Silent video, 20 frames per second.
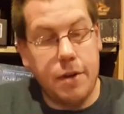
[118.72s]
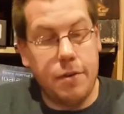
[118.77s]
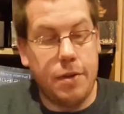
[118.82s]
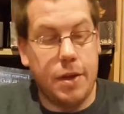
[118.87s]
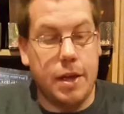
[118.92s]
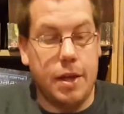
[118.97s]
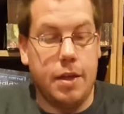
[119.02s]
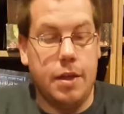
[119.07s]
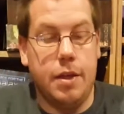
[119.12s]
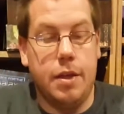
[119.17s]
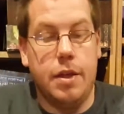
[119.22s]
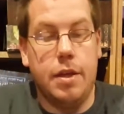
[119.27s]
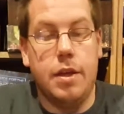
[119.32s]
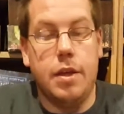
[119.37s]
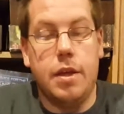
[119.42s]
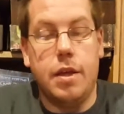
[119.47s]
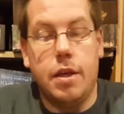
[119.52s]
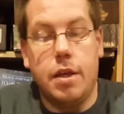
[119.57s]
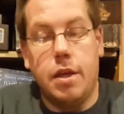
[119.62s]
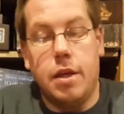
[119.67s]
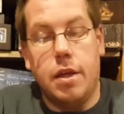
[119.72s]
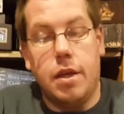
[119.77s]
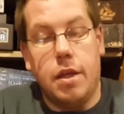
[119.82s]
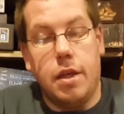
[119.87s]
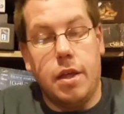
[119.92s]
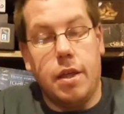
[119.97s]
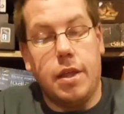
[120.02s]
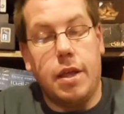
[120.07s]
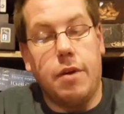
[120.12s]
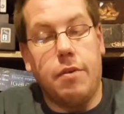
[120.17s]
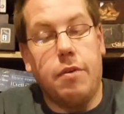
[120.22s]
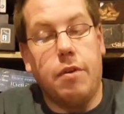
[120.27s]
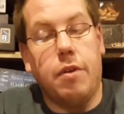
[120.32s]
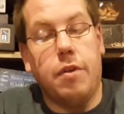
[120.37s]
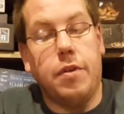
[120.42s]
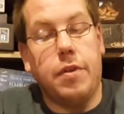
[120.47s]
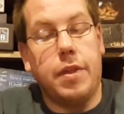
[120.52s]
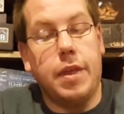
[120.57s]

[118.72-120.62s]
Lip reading: like several of the